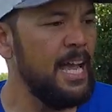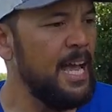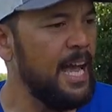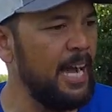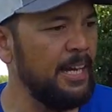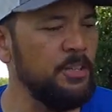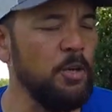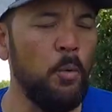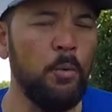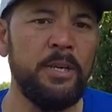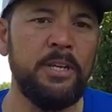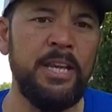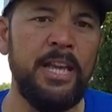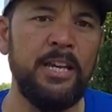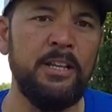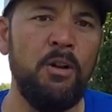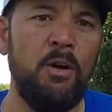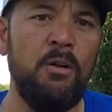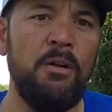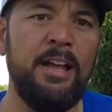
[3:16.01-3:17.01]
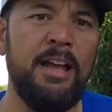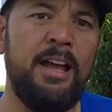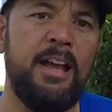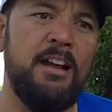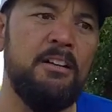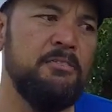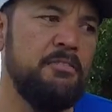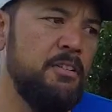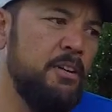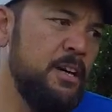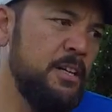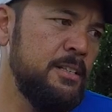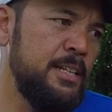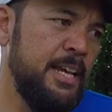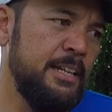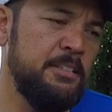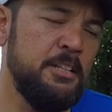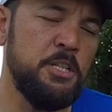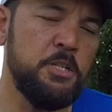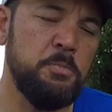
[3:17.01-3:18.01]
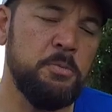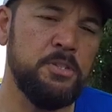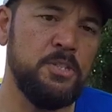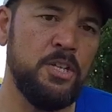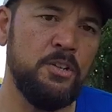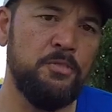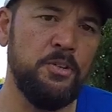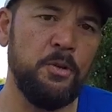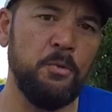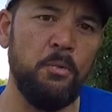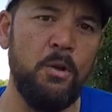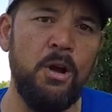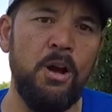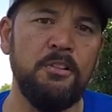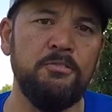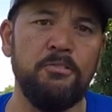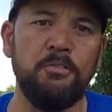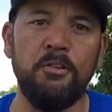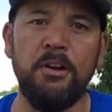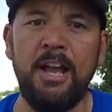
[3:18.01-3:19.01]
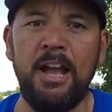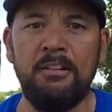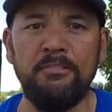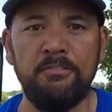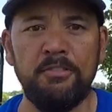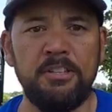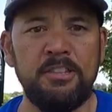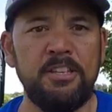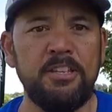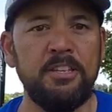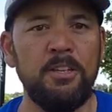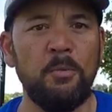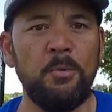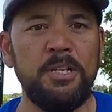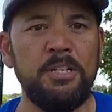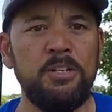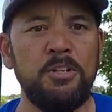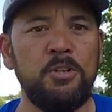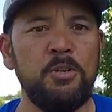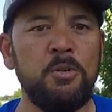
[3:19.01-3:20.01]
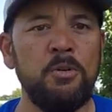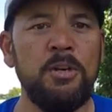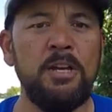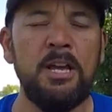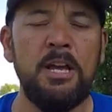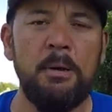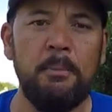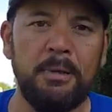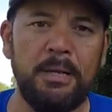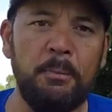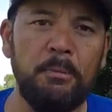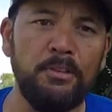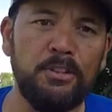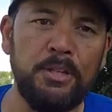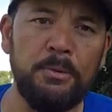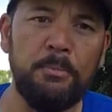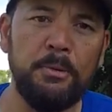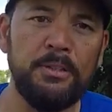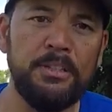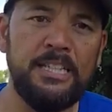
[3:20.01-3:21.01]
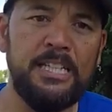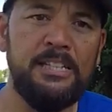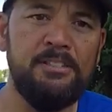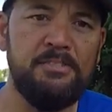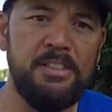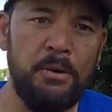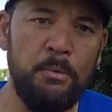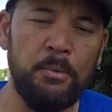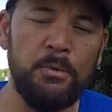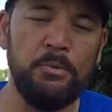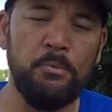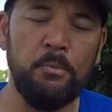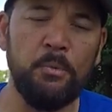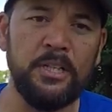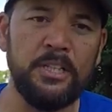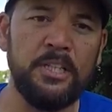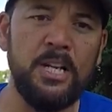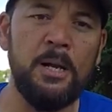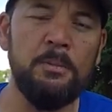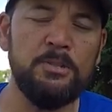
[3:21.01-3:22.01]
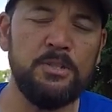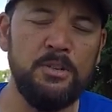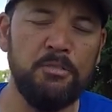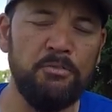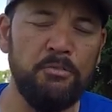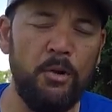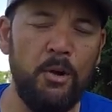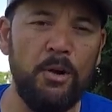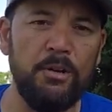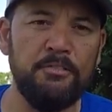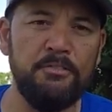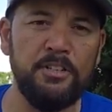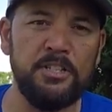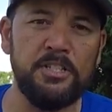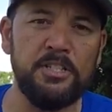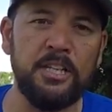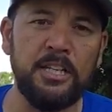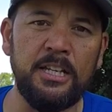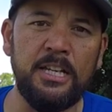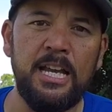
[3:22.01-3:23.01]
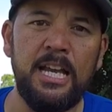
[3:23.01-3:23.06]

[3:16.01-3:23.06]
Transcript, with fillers: I know we can't all have a technique-specific rod for everything that we do, but I really believe that with, when it comes to frog fishing,